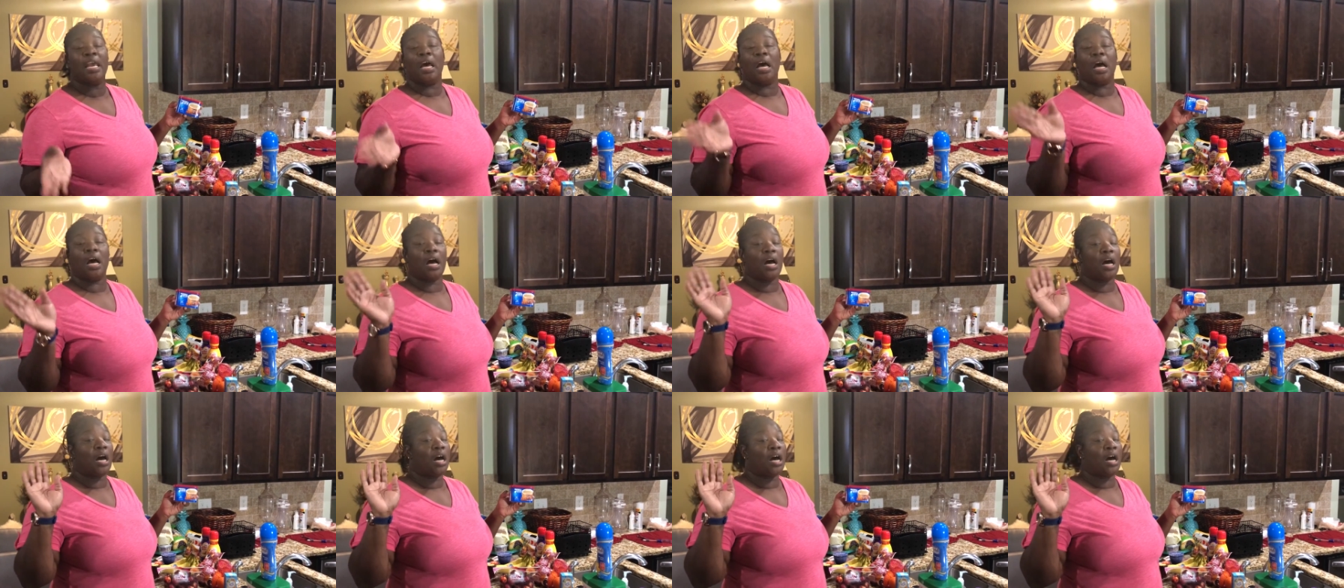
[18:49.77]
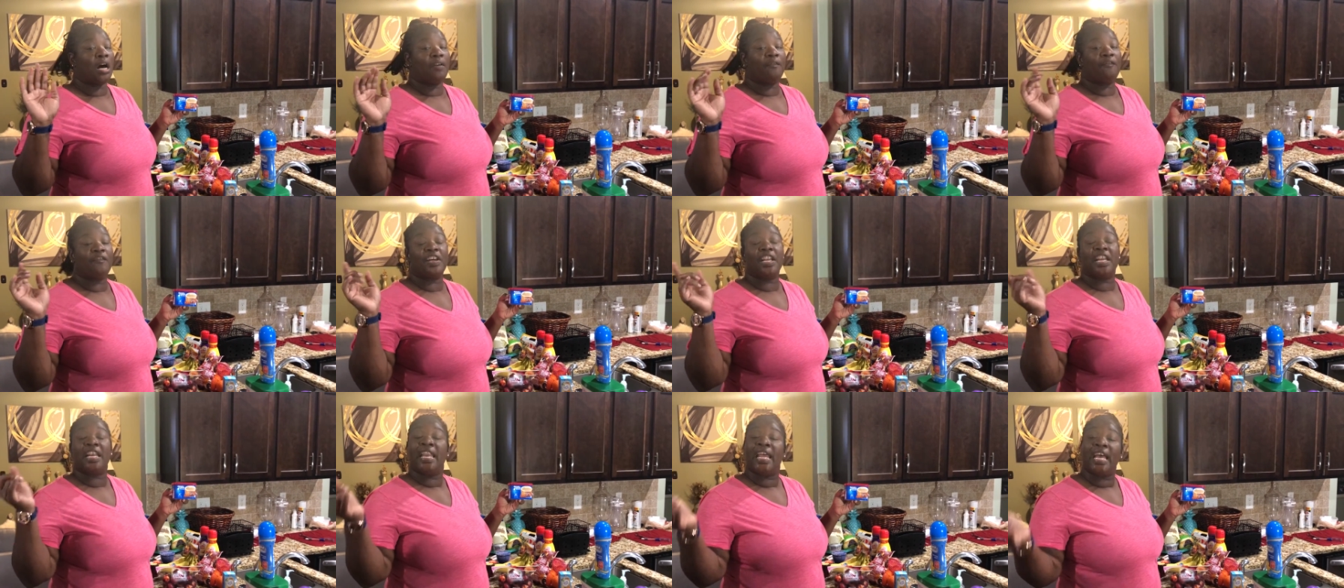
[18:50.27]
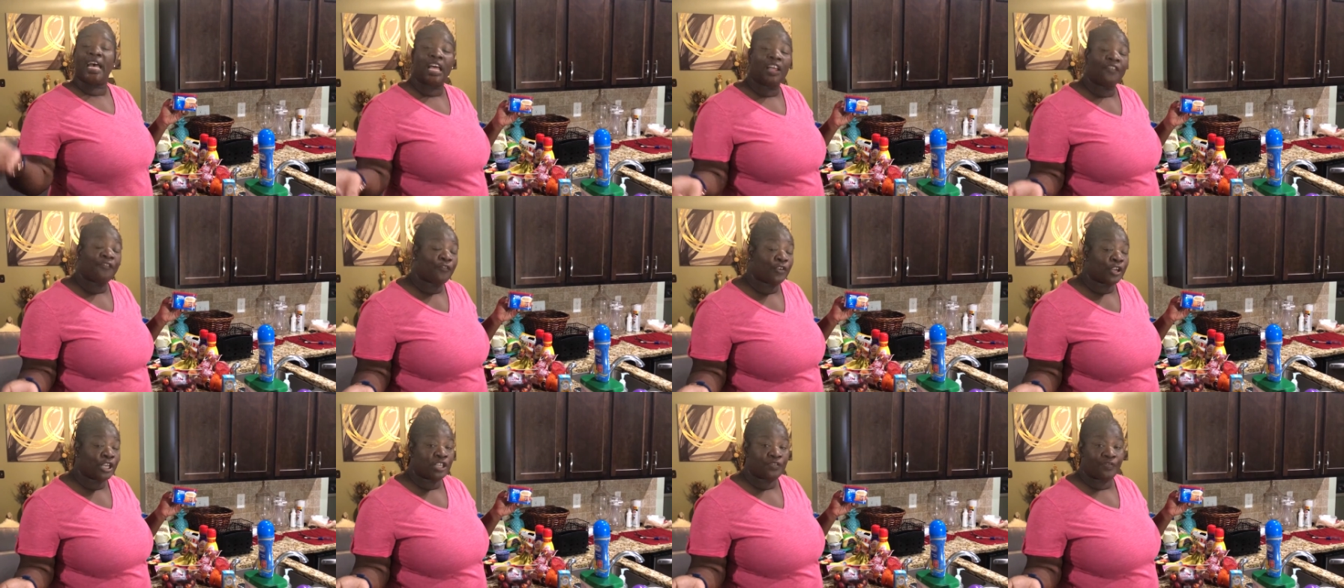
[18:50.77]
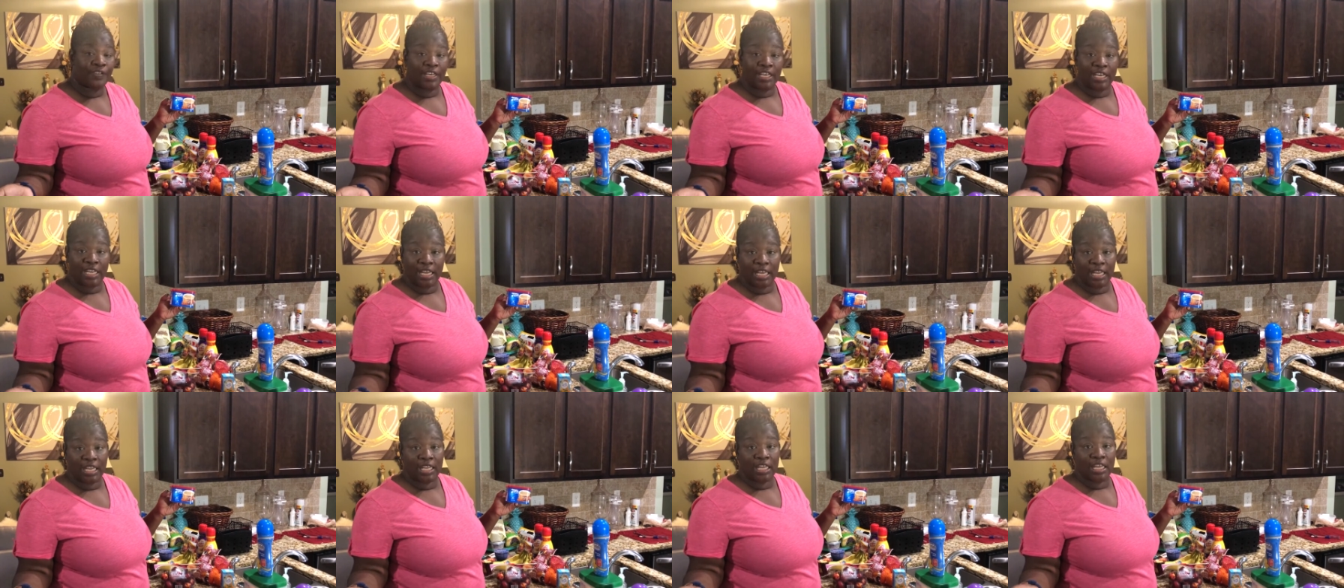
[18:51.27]
uh, vanilla, French
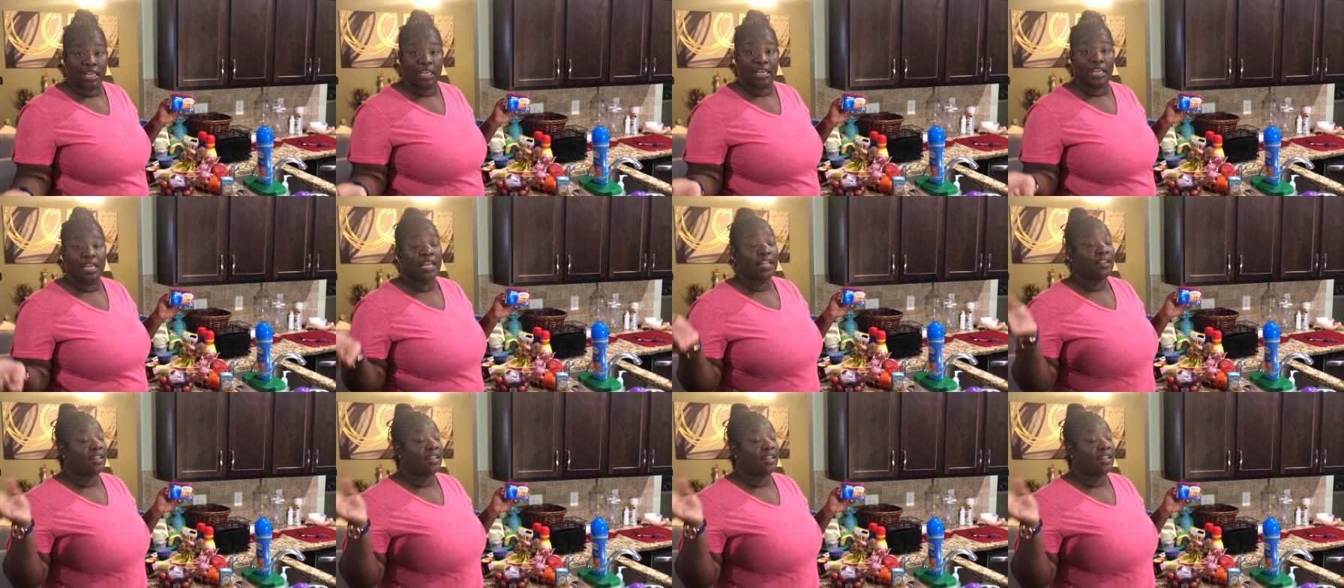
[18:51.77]
vanilla.